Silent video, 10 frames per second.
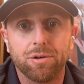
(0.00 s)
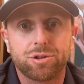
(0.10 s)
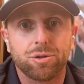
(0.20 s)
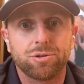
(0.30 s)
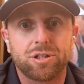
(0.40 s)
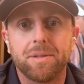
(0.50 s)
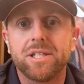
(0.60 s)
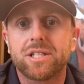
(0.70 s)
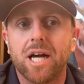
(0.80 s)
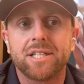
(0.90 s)
So some of
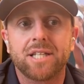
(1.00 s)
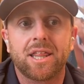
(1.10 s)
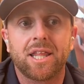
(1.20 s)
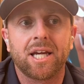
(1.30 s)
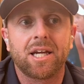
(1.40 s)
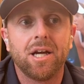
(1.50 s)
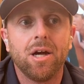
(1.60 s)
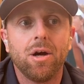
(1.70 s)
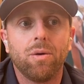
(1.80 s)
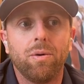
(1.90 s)
these guys, I think,
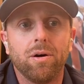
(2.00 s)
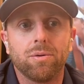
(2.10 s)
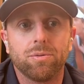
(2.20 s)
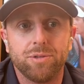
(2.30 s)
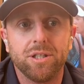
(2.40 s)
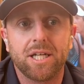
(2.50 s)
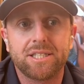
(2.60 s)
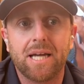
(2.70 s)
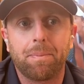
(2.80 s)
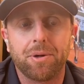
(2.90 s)
will
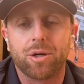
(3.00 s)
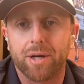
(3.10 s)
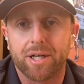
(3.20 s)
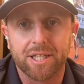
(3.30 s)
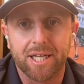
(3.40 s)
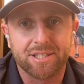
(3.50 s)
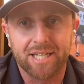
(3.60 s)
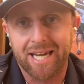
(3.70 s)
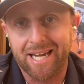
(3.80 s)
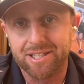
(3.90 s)
realize that pretty quickly and
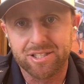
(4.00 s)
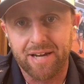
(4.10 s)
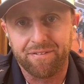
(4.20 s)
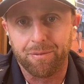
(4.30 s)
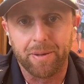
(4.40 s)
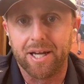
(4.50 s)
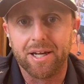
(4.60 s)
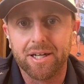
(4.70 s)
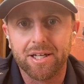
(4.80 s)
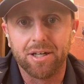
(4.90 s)
say, hey, this ain't for me,
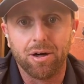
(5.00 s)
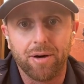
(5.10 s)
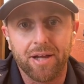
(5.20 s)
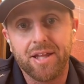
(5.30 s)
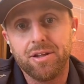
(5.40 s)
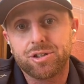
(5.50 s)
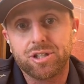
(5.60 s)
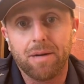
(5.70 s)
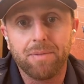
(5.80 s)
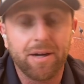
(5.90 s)
And then there's
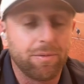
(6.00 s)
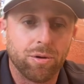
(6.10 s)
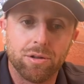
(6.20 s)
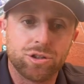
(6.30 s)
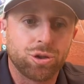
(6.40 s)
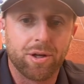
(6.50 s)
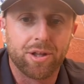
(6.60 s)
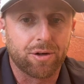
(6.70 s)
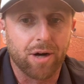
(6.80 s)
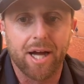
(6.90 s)
some that will enjoy
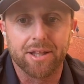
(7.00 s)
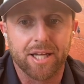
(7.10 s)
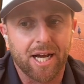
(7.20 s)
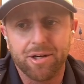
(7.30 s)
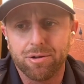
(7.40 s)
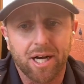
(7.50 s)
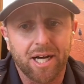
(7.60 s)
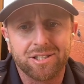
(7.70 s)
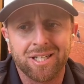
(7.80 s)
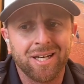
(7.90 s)
the grind. Like I know
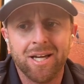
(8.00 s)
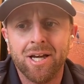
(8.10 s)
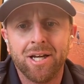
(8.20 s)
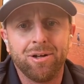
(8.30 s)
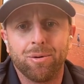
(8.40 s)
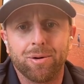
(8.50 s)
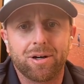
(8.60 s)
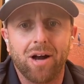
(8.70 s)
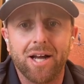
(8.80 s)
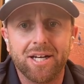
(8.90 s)
guys that, were
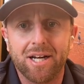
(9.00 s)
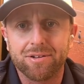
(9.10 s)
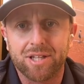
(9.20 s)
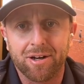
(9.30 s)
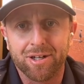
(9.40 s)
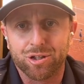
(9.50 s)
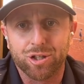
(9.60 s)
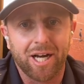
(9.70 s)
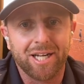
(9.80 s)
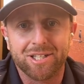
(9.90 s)
grinding out there and
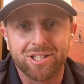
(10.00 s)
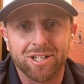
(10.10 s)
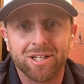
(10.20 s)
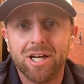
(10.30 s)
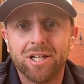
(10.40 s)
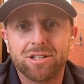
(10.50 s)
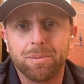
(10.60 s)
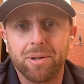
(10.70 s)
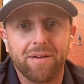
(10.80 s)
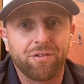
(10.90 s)
trying
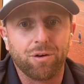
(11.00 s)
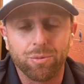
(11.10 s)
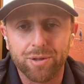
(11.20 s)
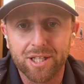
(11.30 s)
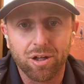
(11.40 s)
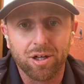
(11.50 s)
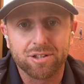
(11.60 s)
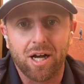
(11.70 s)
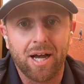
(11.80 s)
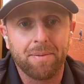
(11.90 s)
to play for a really
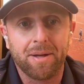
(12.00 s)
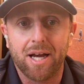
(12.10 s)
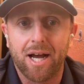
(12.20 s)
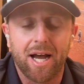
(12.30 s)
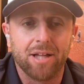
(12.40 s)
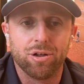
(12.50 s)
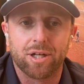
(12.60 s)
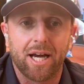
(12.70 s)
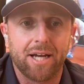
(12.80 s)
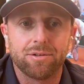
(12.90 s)
long time. And
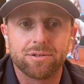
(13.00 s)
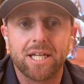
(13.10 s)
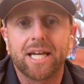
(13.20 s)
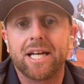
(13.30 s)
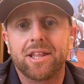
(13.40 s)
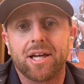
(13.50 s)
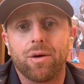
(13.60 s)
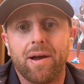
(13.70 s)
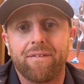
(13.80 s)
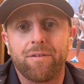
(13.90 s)
I don't take anything
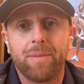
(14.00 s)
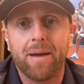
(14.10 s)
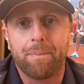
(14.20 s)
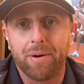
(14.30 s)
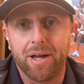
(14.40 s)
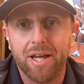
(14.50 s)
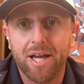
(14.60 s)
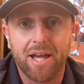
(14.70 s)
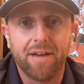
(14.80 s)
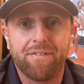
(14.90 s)
away from that, but
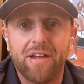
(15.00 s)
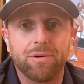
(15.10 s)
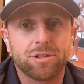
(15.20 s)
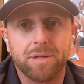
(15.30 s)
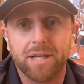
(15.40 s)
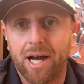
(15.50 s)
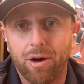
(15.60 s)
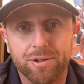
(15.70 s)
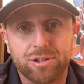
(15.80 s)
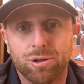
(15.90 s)
if that was me, I
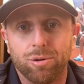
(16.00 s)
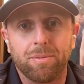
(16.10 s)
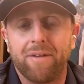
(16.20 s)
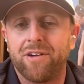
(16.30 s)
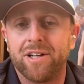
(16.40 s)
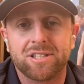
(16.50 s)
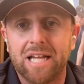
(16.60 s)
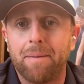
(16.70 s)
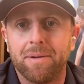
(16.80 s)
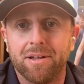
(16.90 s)
always told my friends,
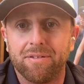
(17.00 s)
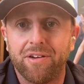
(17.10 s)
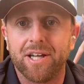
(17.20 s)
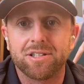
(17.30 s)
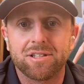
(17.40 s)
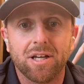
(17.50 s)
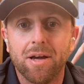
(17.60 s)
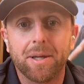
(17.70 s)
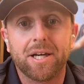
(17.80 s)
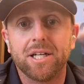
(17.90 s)
slap me in the face,
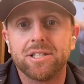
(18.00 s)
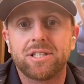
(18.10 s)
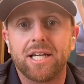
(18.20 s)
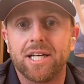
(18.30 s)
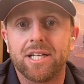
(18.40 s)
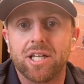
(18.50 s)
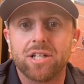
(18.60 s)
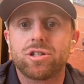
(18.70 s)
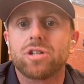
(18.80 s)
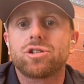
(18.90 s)
because
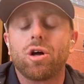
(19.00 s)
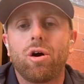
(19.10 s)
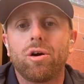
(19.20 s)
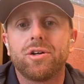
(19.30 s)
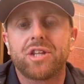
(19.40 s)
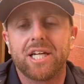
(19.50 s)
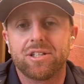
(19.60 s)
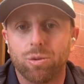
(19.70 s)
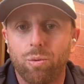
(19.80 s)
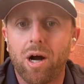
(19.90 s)
it's such a hard thing
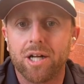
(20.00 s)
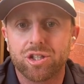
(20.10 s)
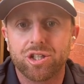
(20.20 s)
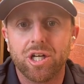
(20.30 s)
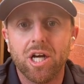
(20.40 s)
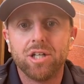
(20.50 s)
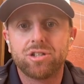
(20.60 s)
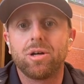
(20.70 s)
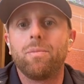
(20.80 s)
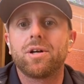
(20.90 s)
to watch
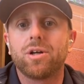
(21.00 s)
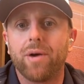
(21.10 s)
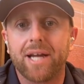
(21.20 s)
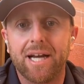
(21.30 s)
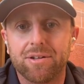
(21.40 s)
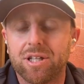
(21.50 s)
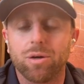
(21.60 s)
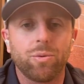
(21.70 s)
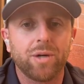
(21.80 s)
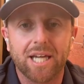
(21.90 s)
someone going out
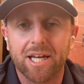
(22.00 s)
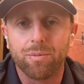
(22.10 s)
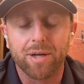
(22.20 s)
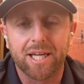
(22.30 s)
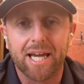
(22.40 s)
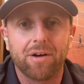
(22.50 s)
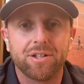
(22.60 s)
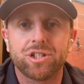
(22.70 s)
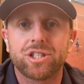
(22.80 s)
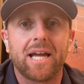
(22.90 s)
there week in and week out
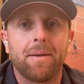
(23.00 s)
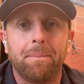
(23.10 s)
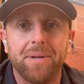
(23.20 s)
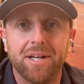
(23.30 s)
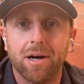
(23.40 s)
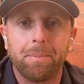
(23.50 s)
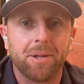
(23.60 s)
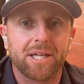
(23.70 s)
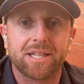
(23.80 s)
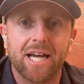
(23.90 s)
and just getting beat up
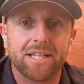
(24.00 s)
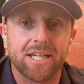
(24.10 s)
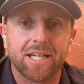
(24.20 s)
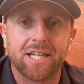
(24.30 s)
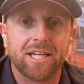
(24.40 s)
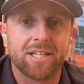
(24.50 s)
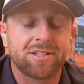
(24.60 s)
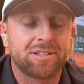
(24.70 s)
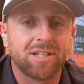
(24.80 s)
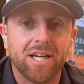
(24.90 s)
like that. Like
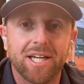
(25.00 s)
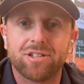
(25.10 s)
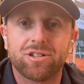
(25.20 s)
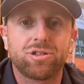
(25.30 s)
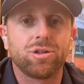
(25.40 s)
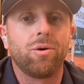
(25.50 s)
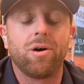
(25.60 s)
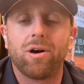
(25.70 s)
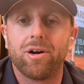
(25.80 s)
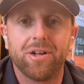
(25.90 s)
it's so
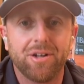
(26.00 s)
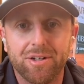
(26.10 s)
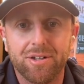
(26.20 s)
hard.